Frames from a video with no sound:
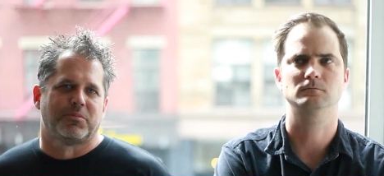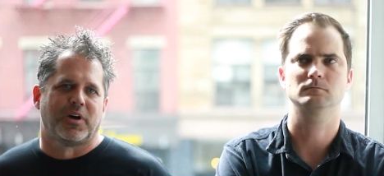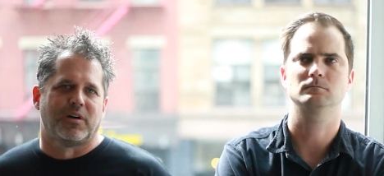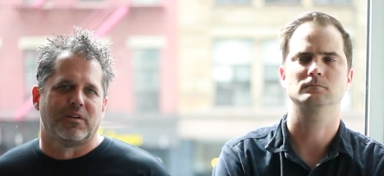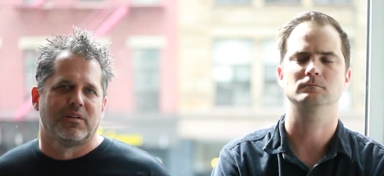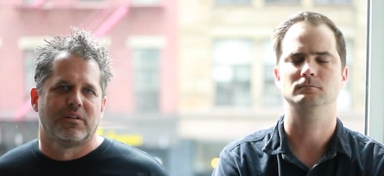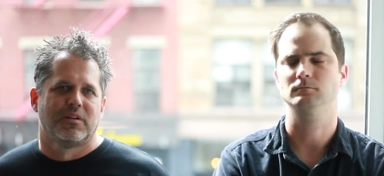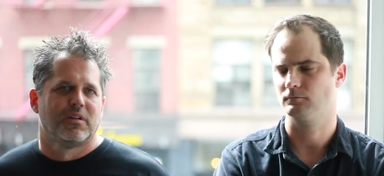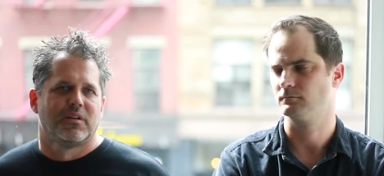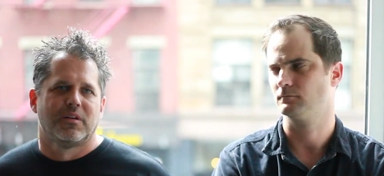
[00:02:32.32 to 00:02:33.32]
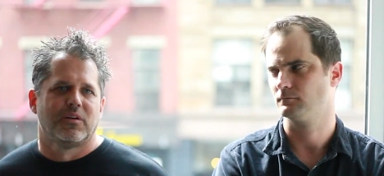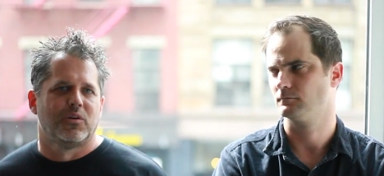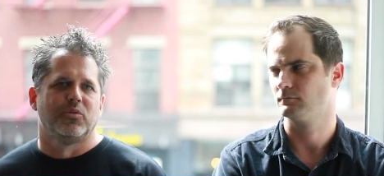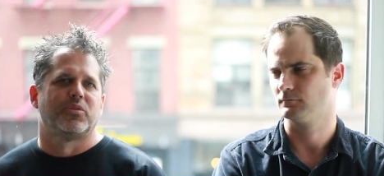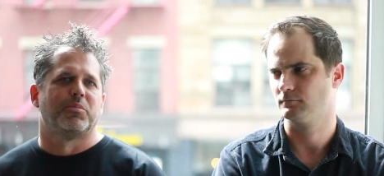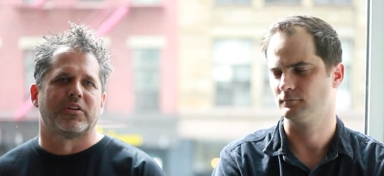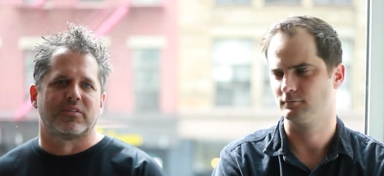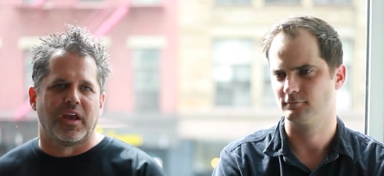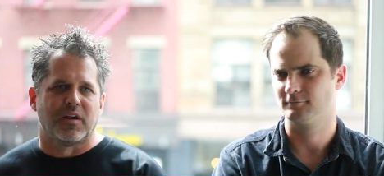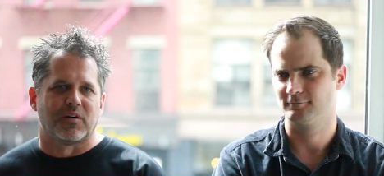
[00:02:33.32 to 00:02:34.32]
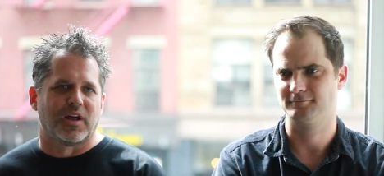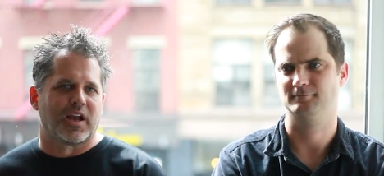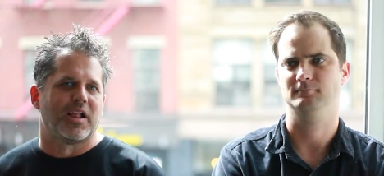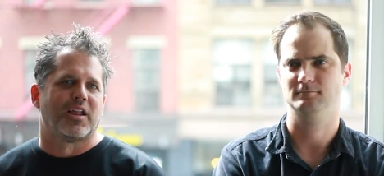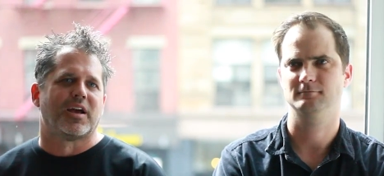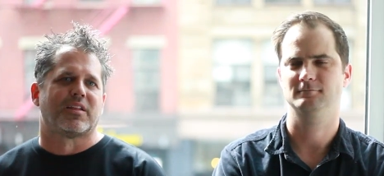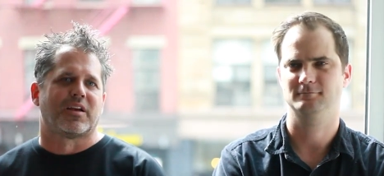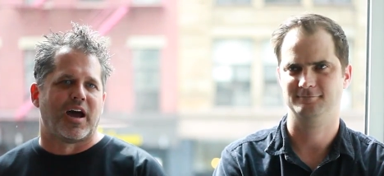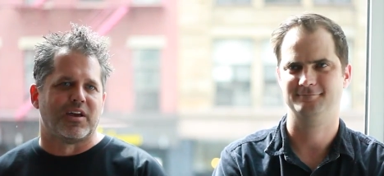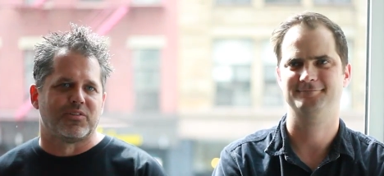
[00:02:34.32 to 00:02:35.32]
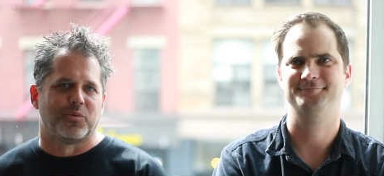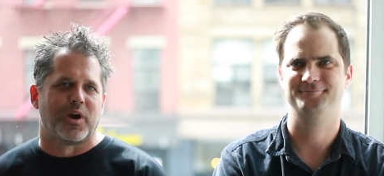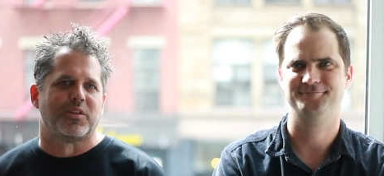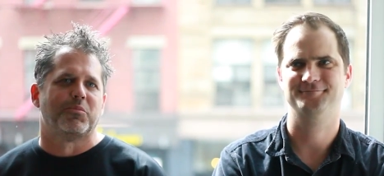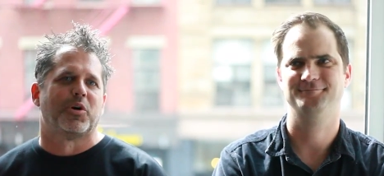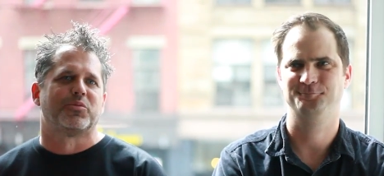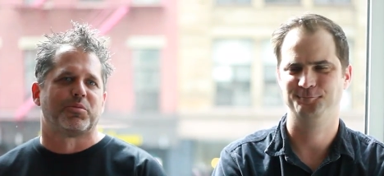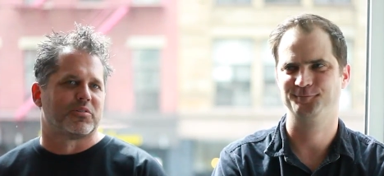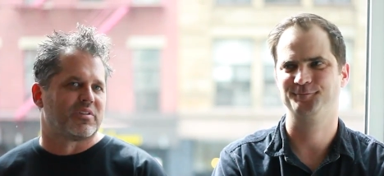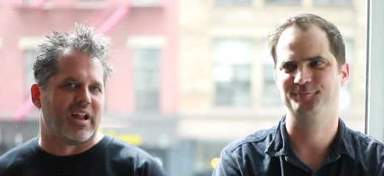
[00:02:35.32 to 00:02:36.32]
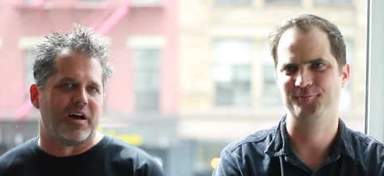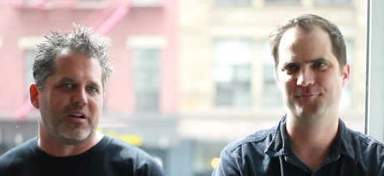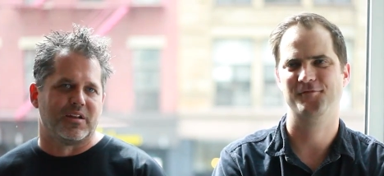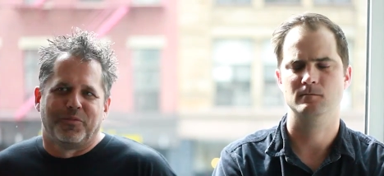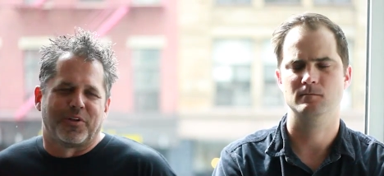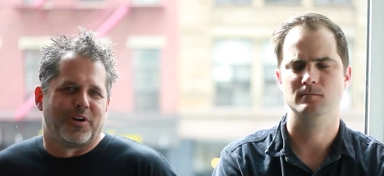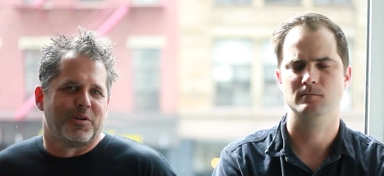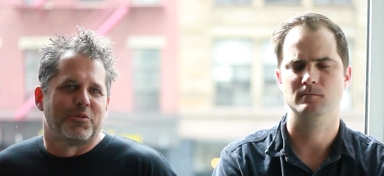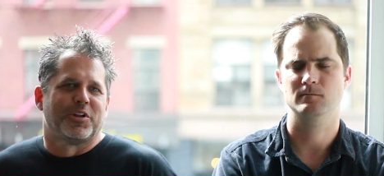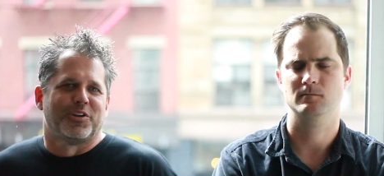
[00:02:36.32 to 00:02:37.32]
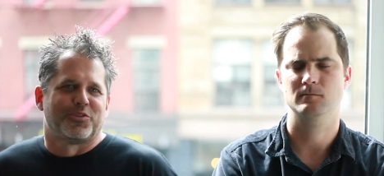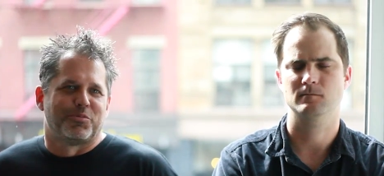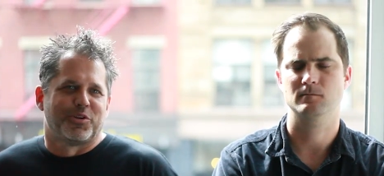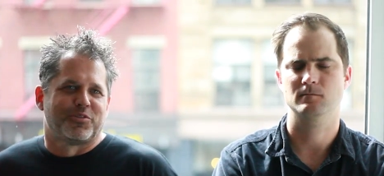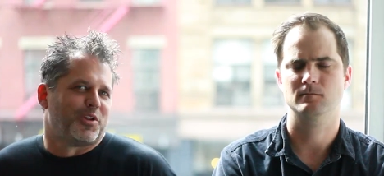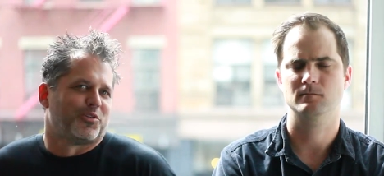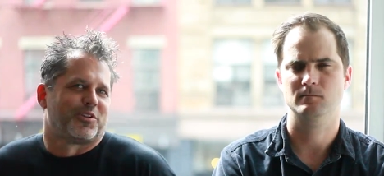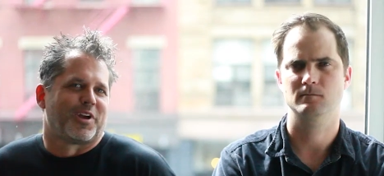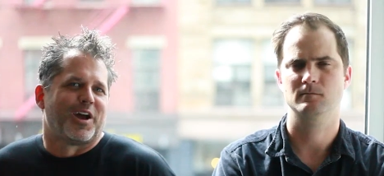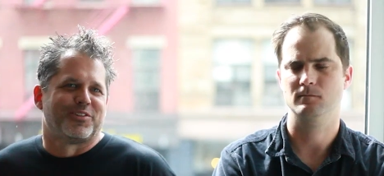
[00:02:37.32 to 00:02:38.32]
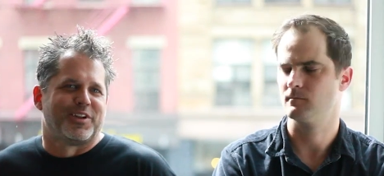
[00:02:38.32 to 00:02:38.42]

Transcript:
Speaker 1: about who's the best skater. Like, I like the guys who had the most personality. With our limited distribution, those are the guys that